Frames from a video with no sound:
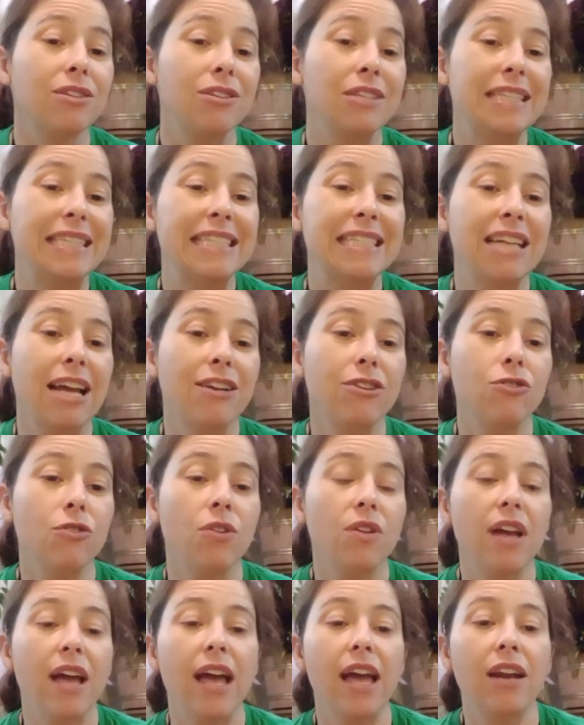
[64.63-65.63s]
to
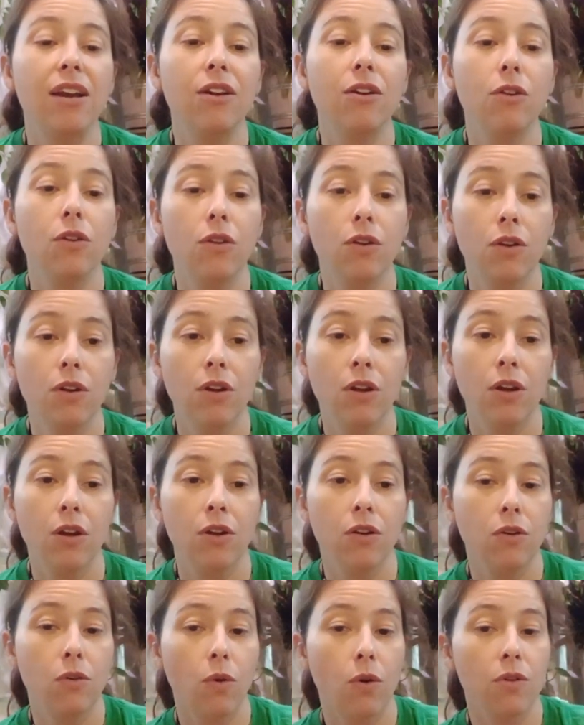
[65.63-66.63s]
central and
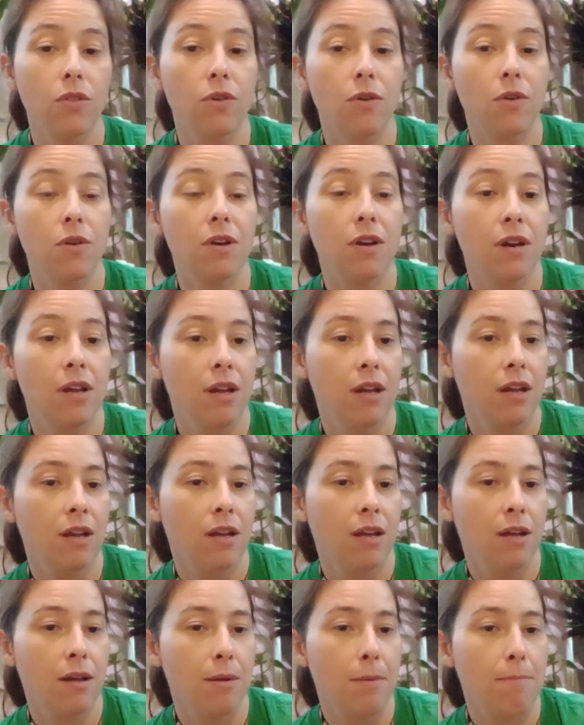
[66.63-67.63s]
northern
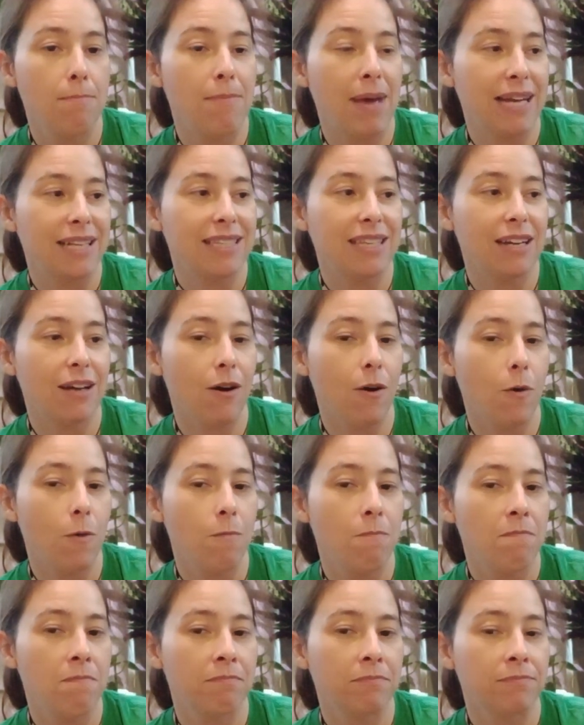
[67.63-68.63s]
Mexico.
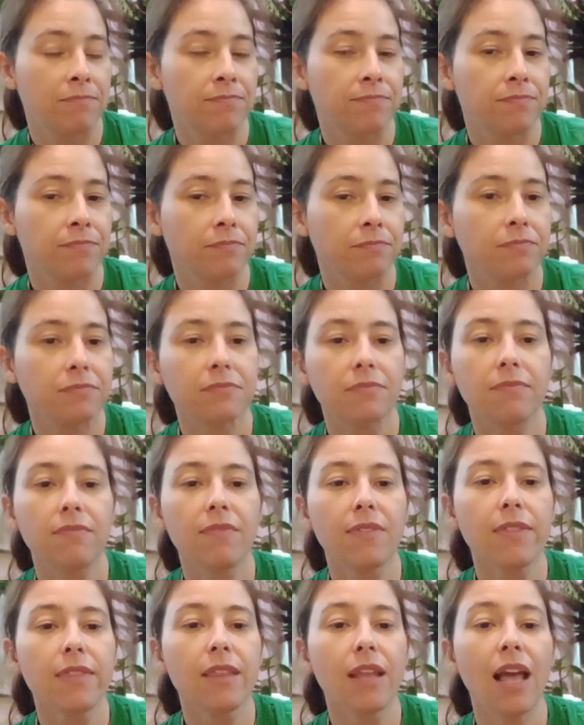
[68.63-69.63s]

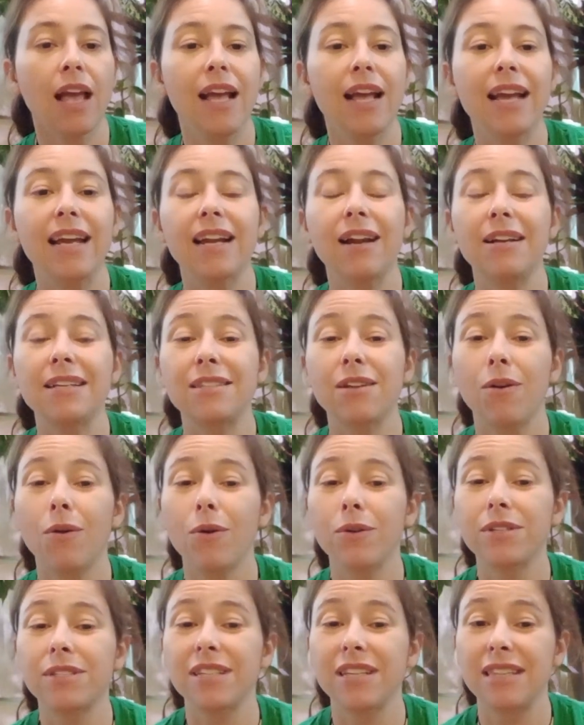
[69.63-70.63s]

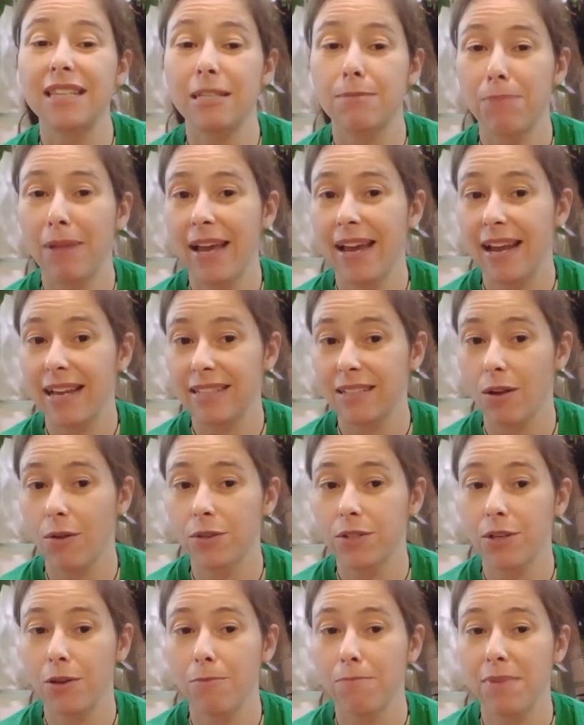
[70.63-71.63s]
This plant has
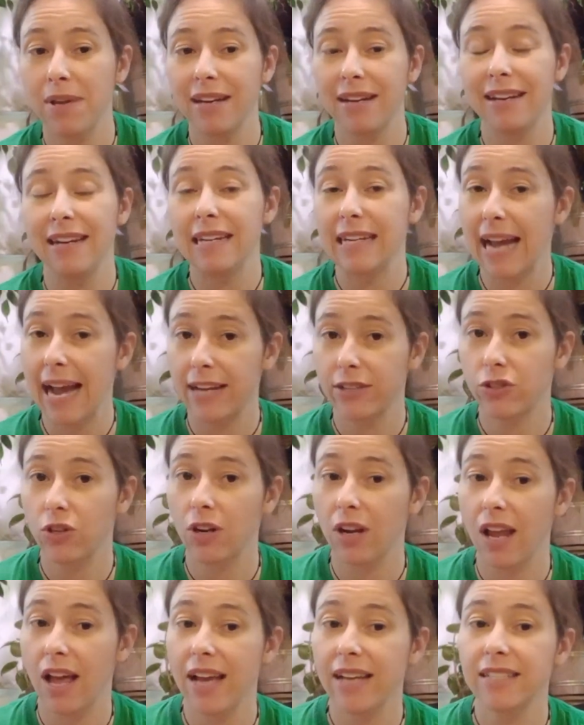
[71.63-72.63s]
also been
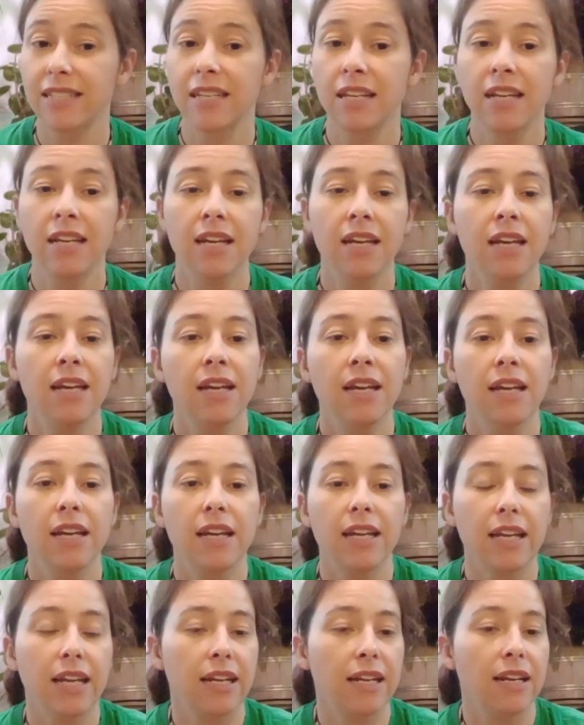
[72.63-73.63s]
naturalized
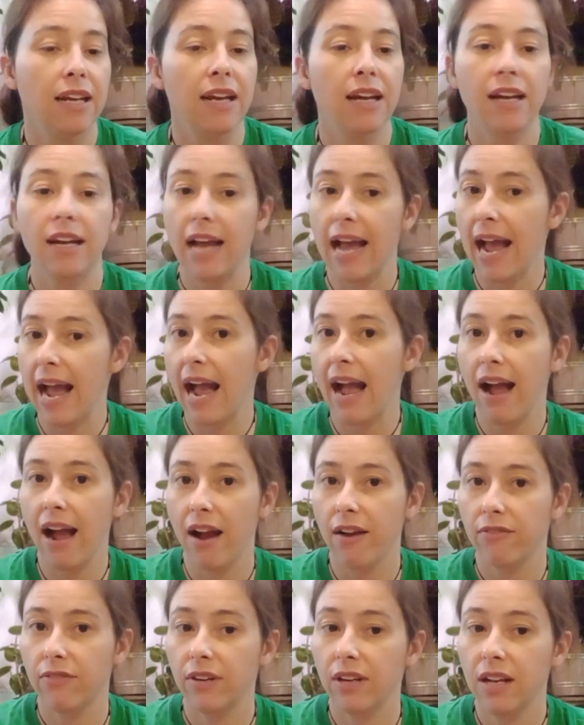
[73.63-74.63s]
in
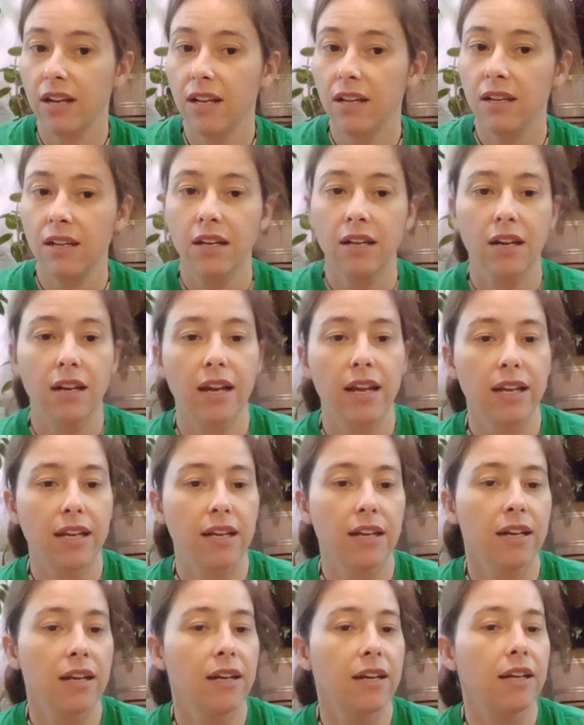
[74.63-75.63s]
Africa, like
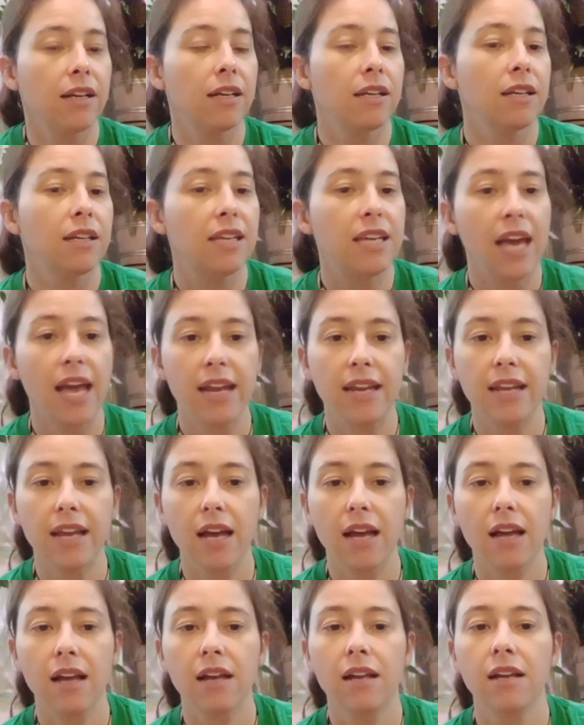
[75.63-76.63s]

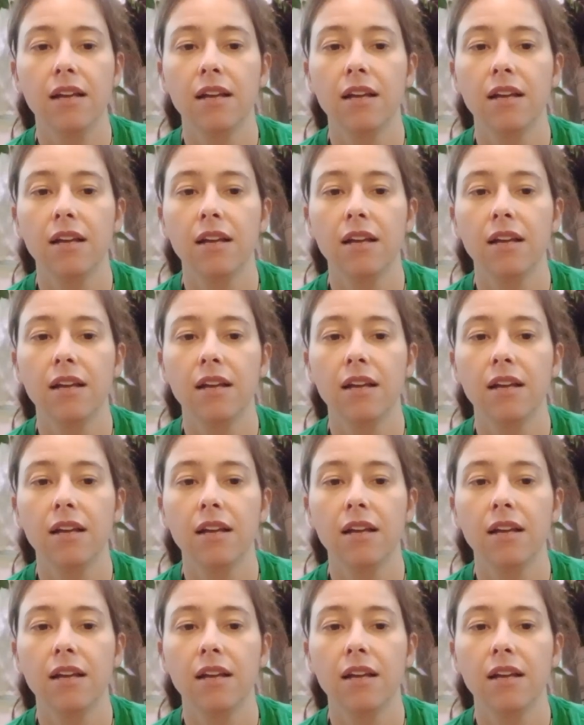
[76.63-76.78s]
Kenya,